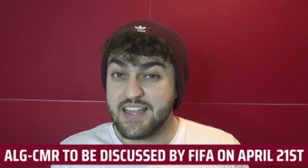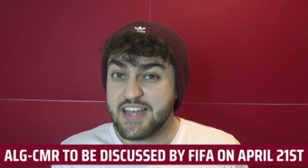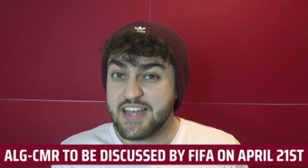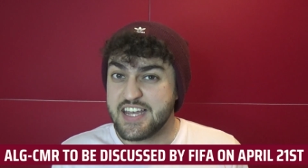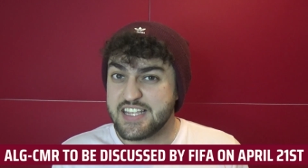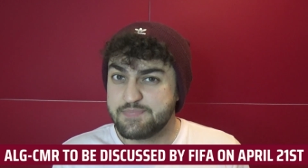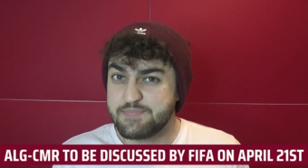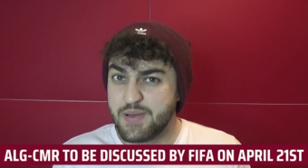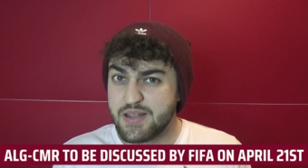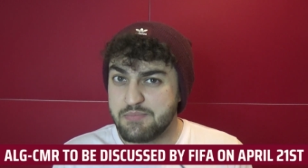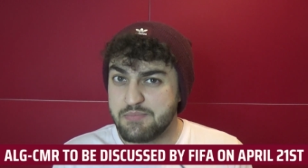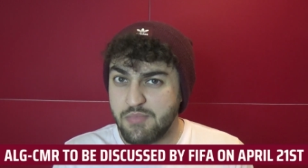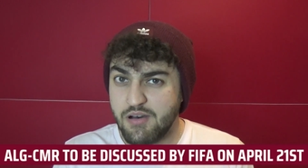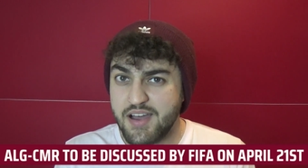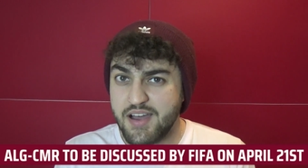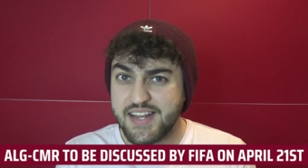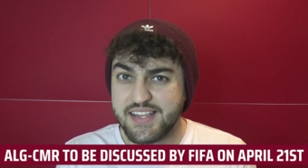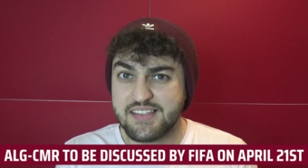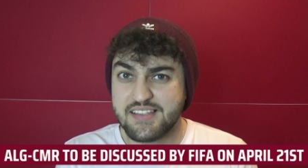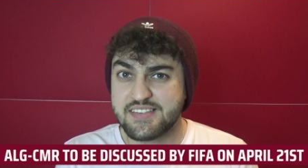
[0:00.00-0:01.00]
has
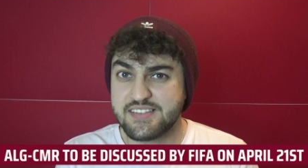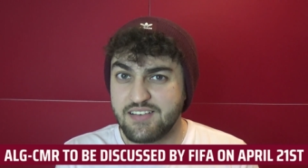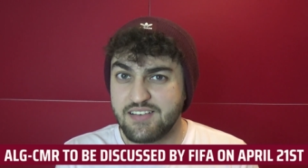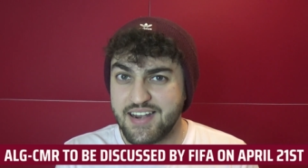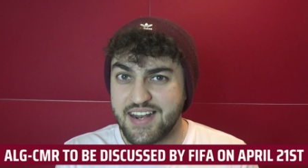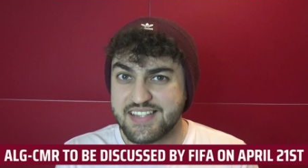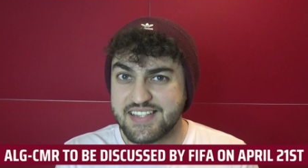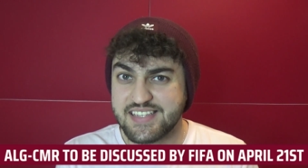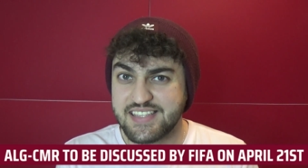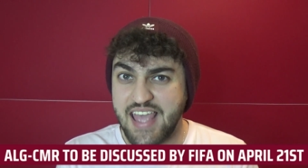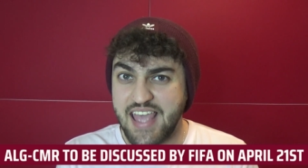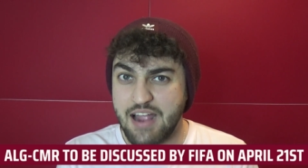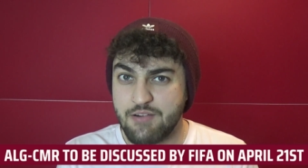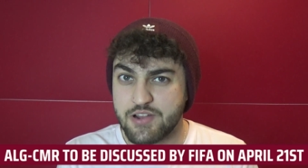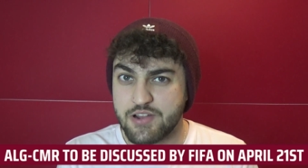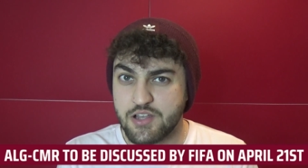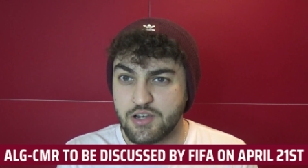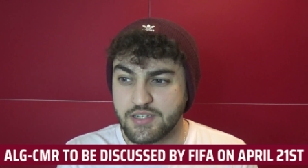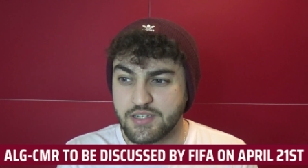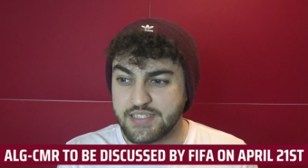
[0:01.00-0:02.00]
Belmadi decided to
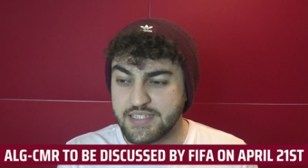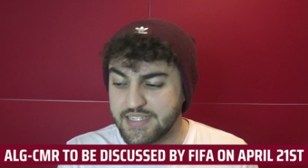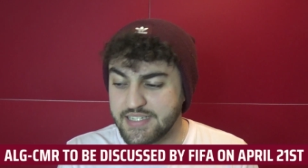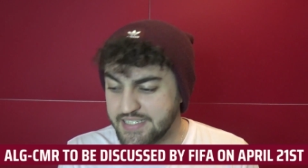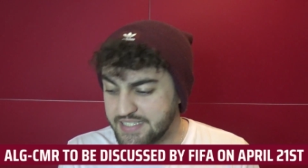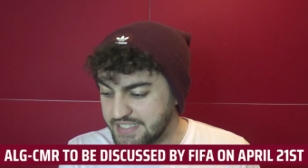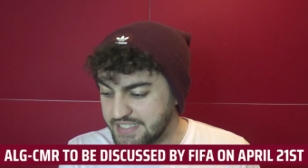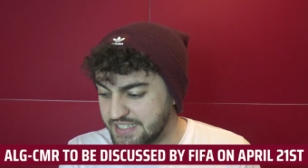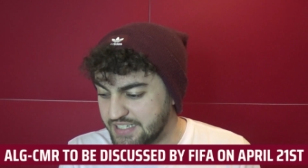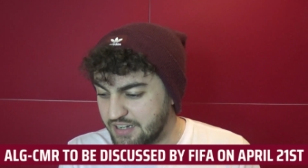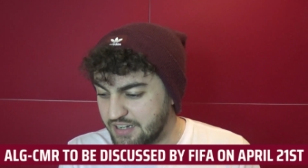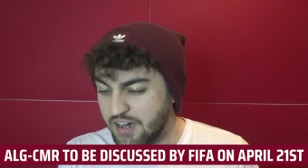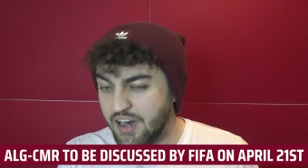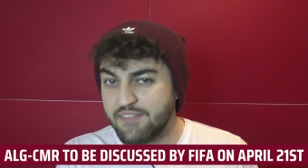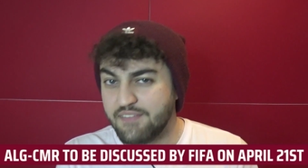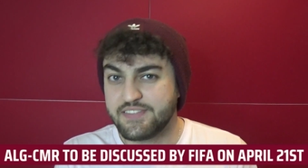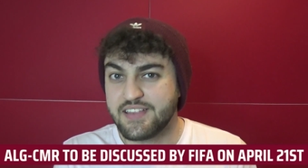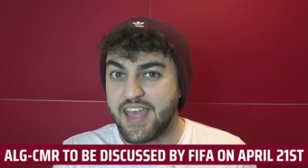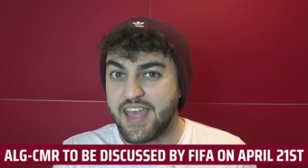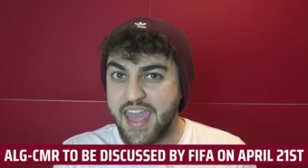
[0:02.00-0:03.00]
carry on
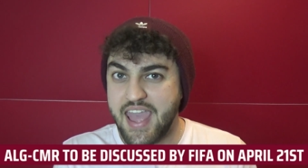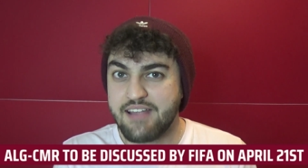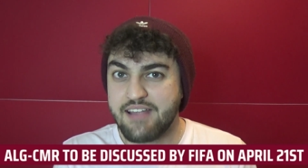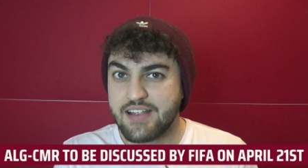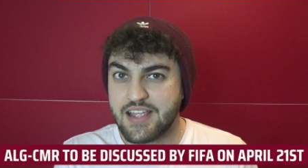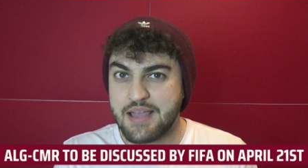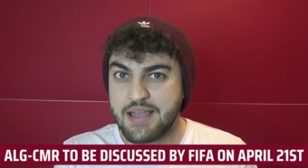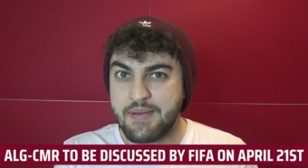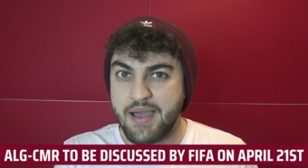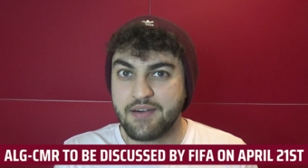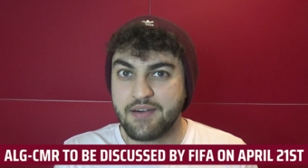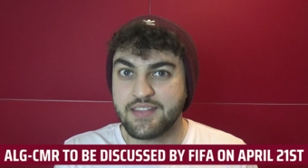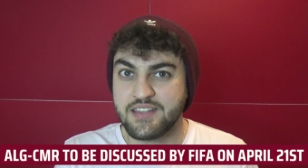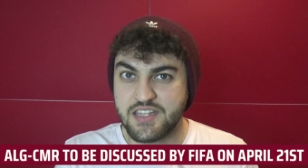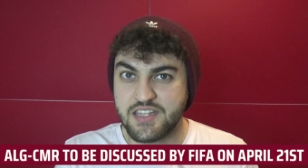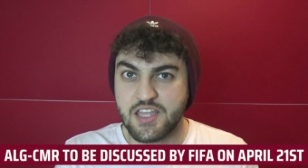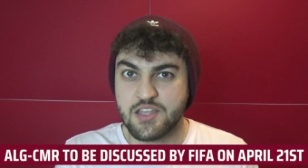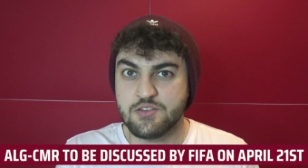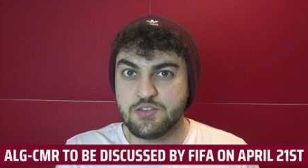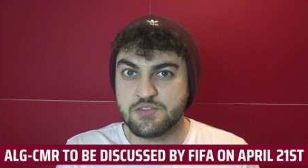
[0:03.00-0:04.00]
after hearing about the
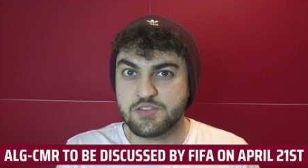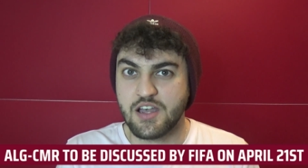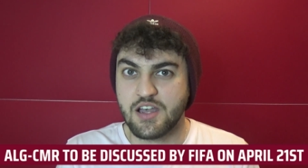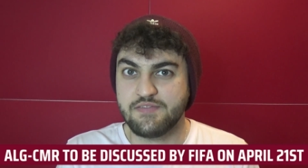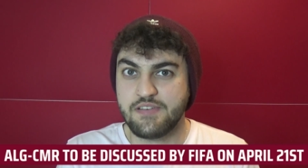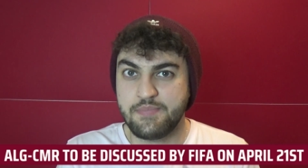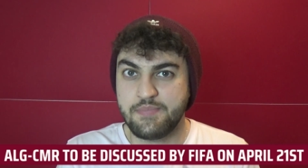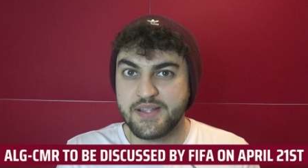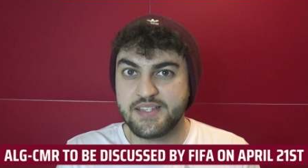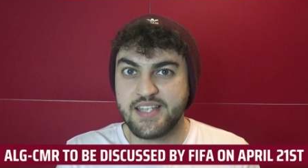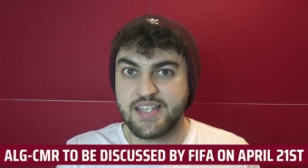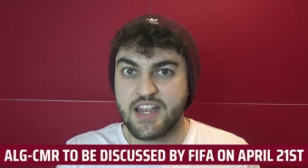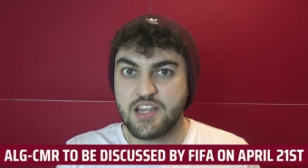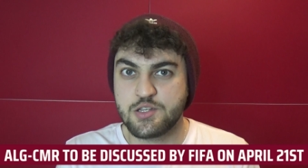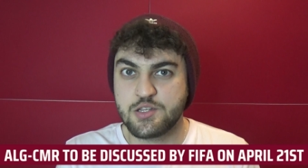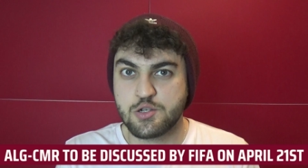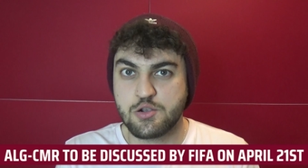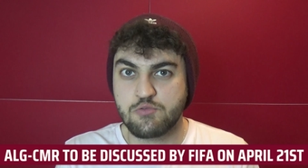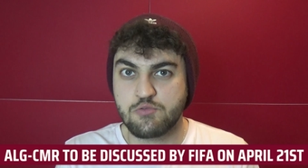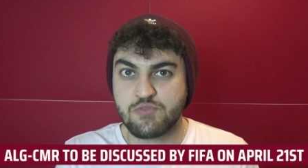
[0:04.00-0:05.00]
news of a
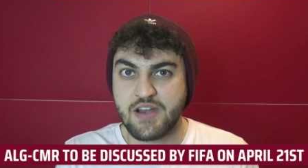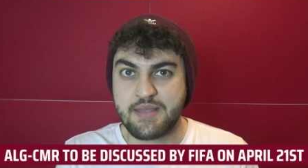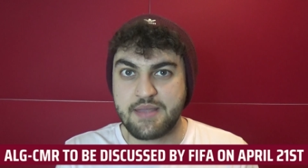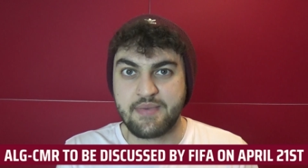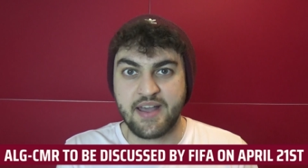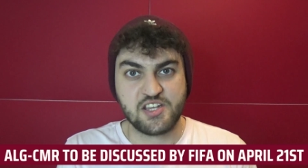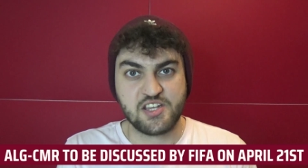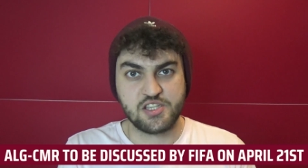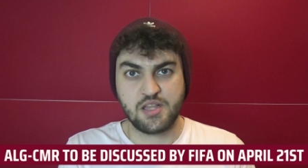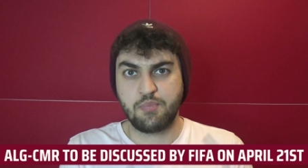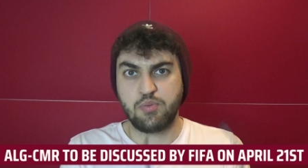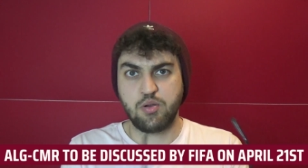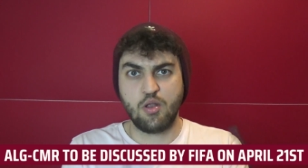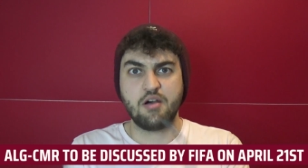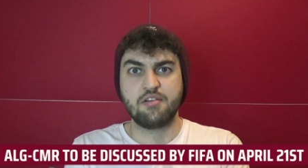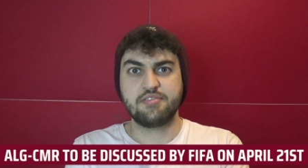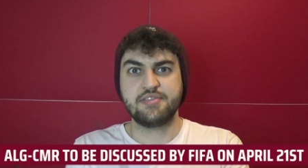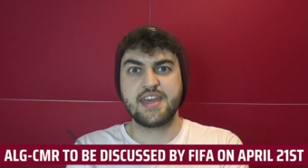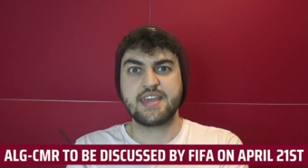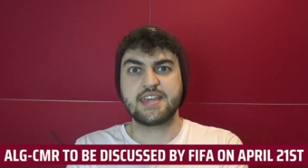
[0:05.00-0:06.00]
potential rematch? The
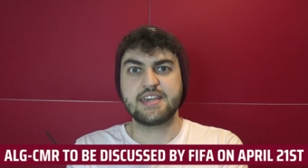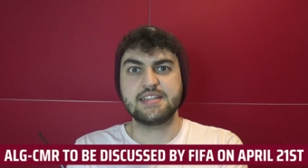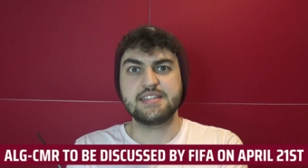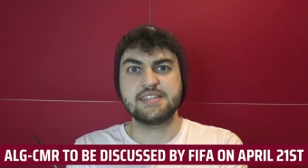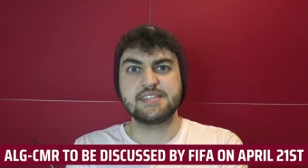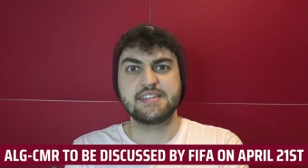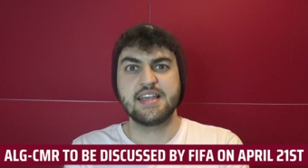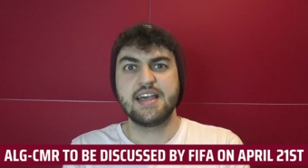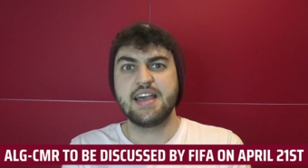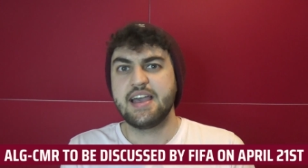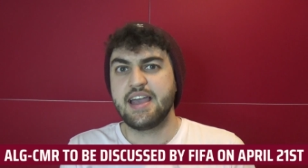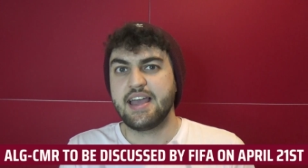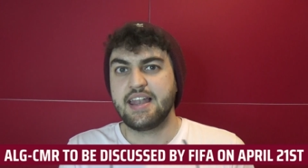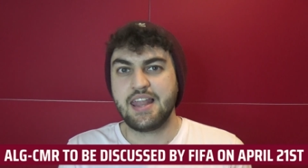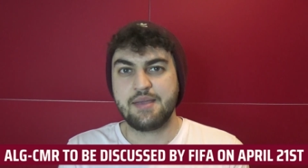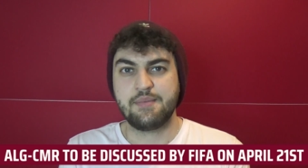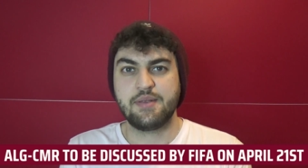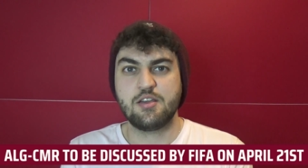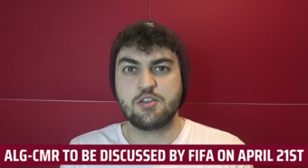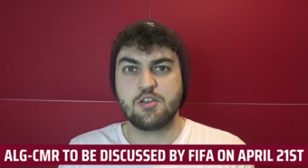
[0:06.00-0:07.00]
plot thickens.
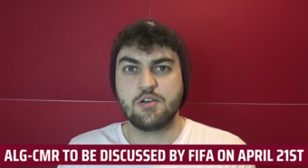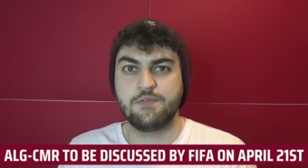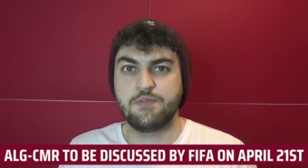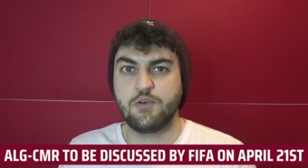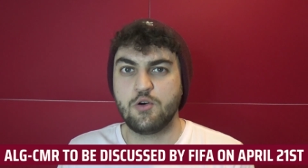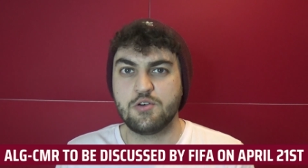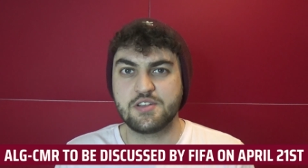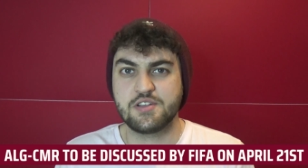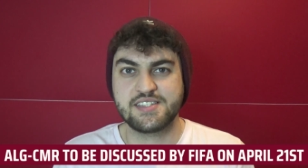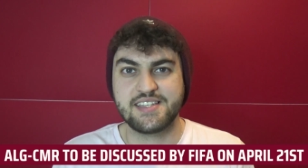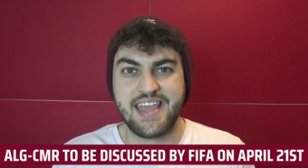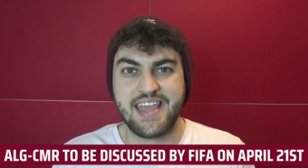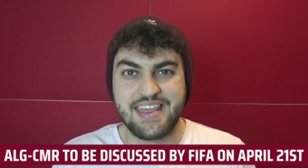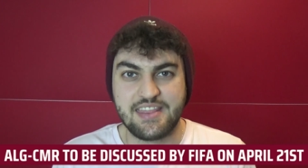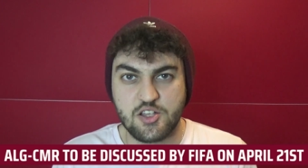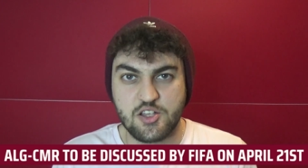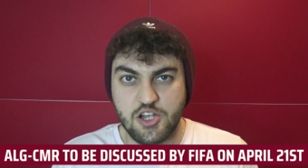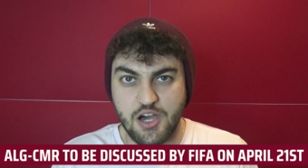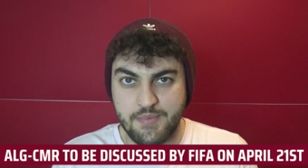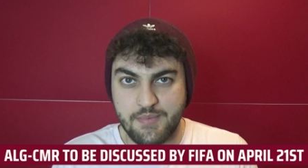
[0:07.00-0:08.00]
Let me know your thoughts in
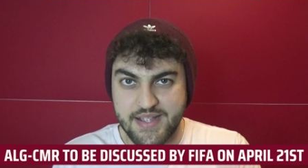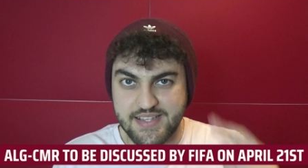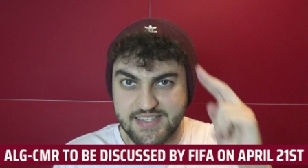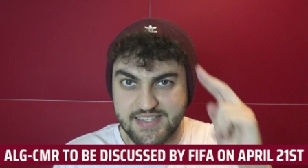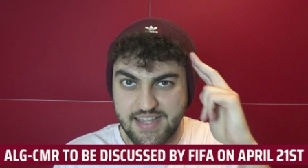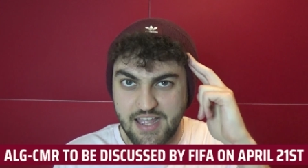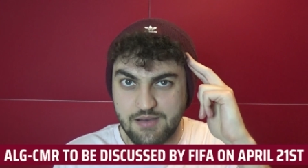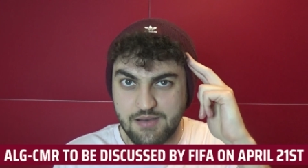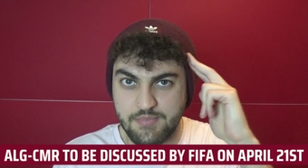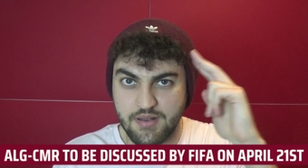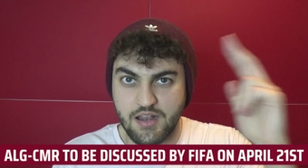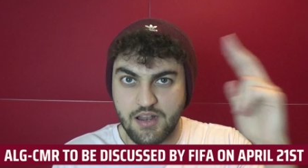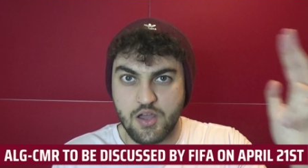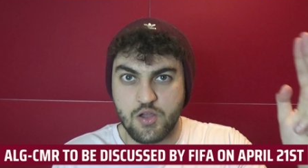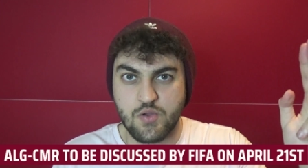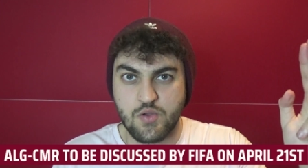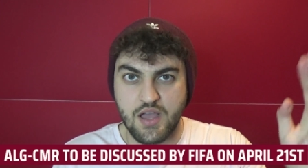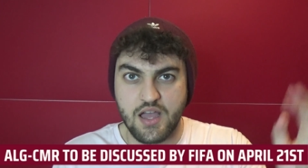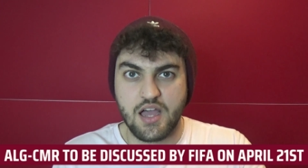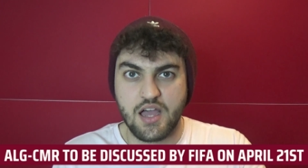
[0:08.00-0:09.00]
the comments down
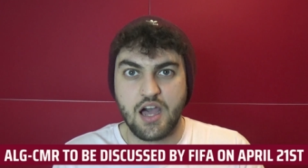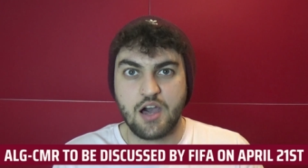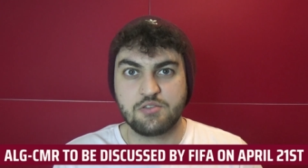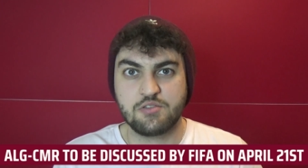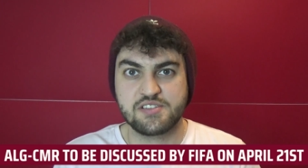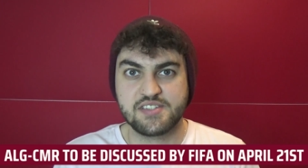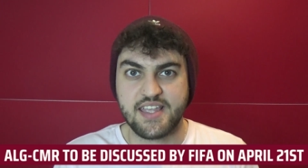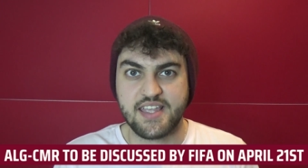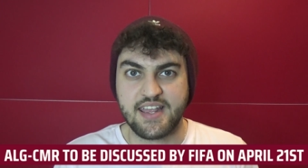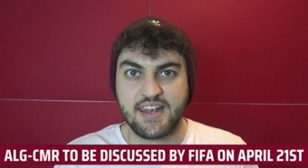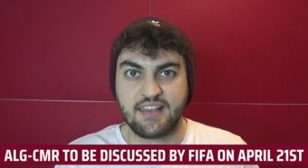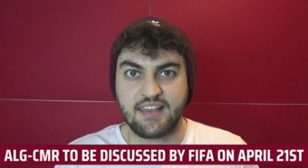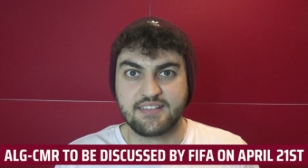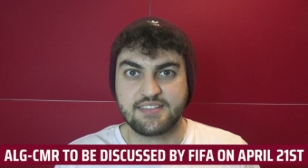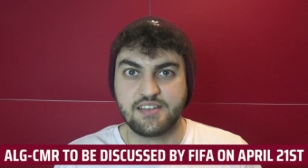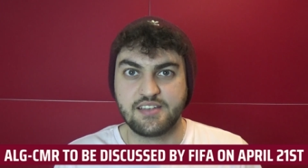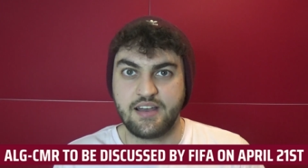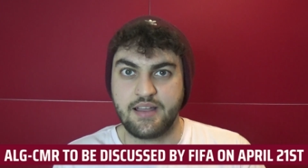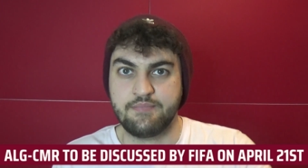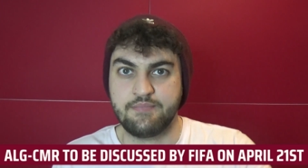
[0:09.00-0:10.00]
below. I'll see you next
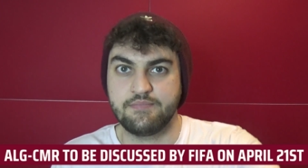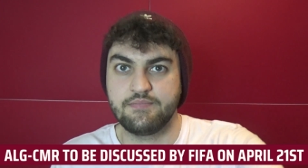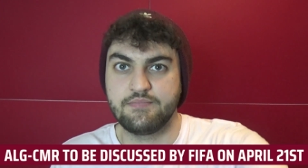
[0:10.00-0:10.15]
time.